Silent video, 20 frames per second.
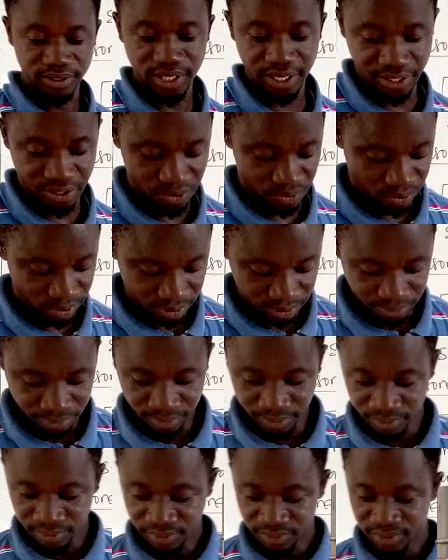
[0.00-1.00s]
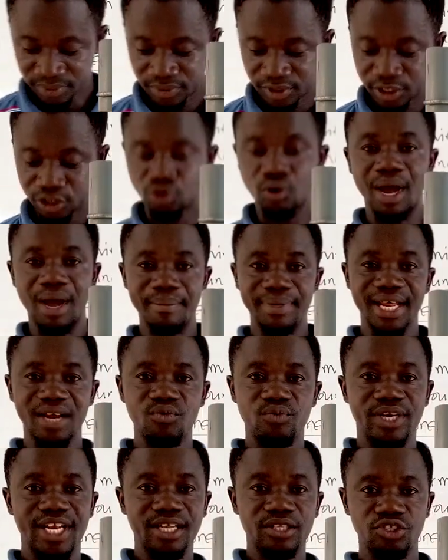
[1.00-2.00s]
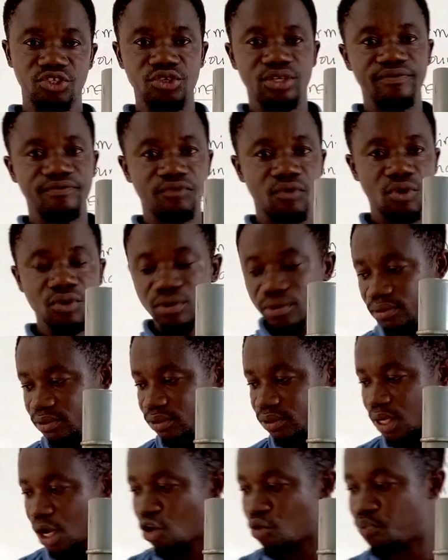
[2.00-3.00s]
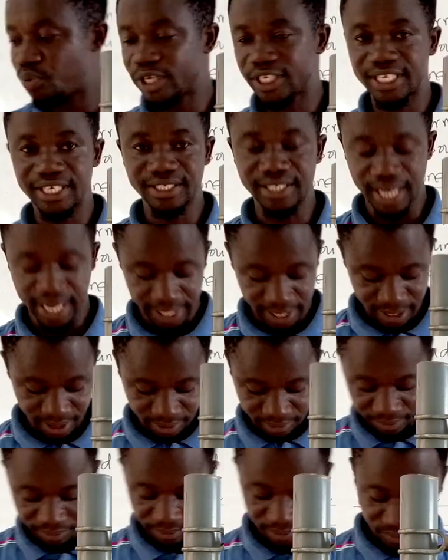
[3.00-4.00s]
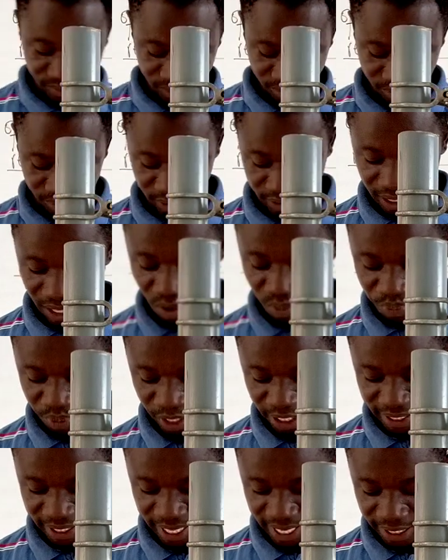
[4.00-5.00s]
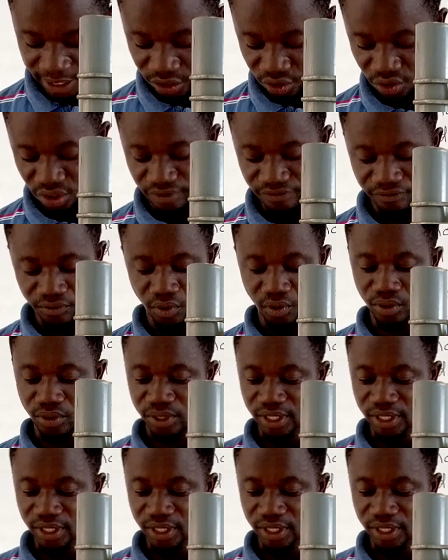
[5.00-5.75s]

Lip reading: Thank you. So I'm done with that tuning fork. I'll put it aside. Then I'll pick the next tuning fork.